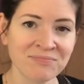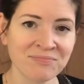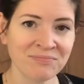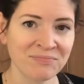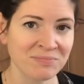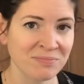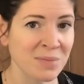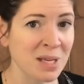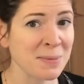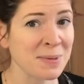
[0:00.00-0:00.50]

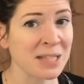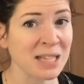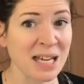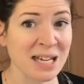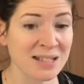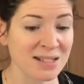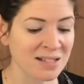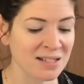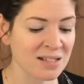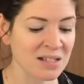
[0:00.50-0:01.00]
maybe
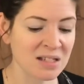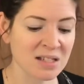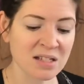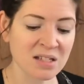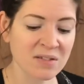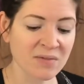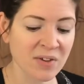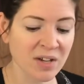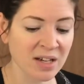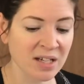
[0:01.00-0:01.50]
less. This is a
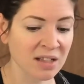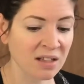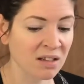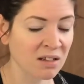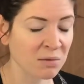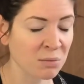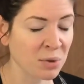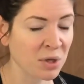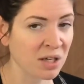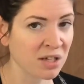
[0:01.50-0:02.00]
very
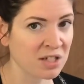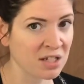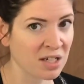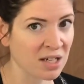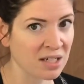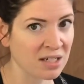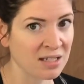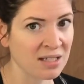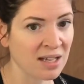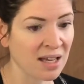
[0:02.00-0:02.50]
long
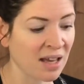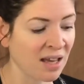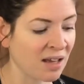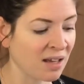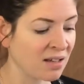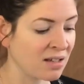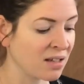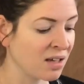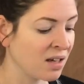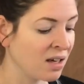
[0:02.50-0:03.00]
project,
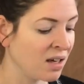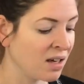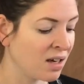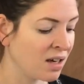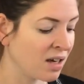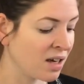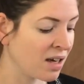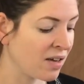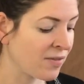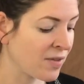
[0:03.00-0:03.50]
and
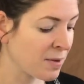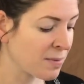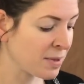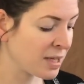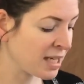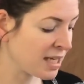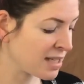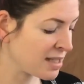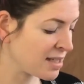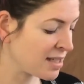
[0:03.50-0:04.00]
if I'm going
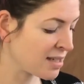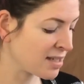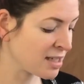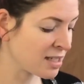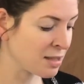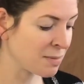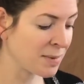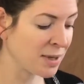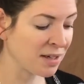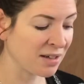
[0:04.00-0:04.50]
to get serious
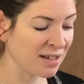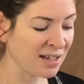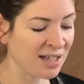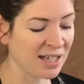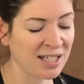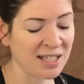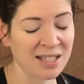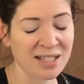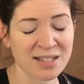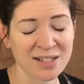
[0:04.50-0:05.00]
about it, I
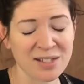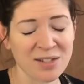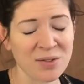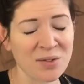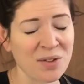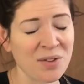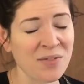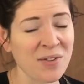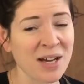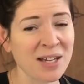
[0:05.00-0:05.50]
need to.
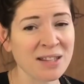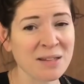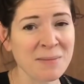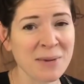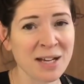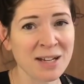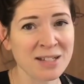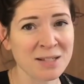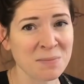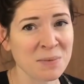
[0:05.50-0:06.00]
The fact that my
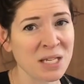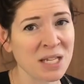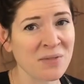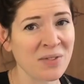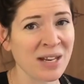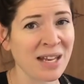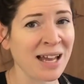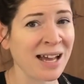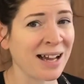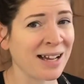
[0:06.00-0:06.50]
husband
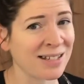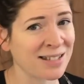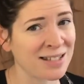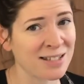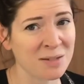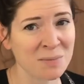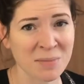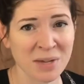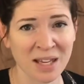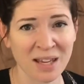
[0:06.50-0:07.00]
even
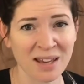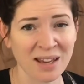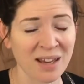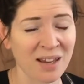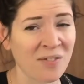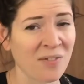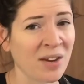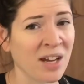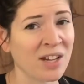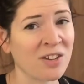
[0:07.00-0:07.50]
asked me
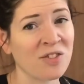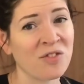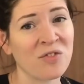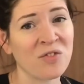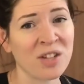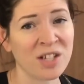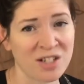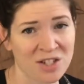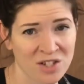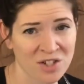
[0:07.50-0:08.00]
if I could
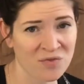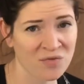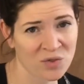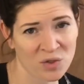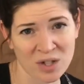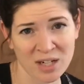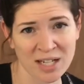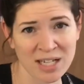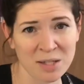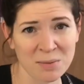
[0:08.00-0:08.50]
finish it
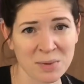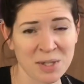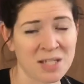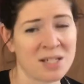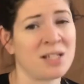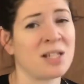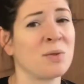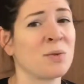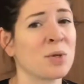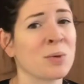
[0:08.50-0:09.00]
for him because
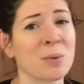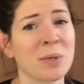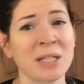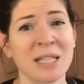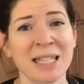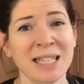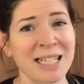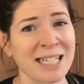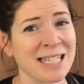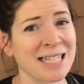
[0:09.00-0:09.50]
he would really
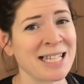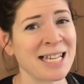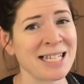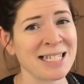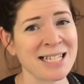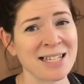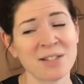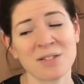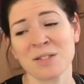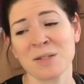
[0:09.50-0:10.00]
like that
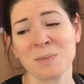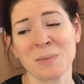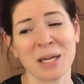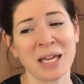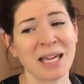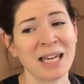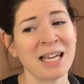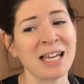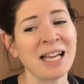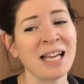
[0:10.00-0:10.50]
tells
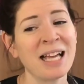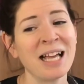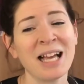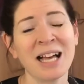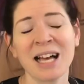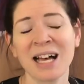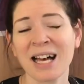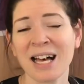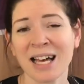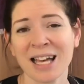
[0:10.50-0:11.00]
me
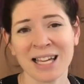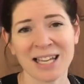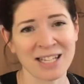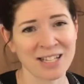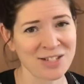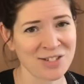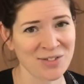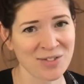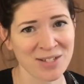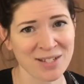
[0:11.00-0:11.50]
I gotta
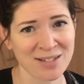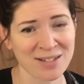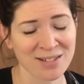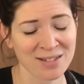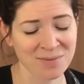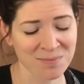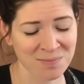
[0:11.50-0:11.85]
do this.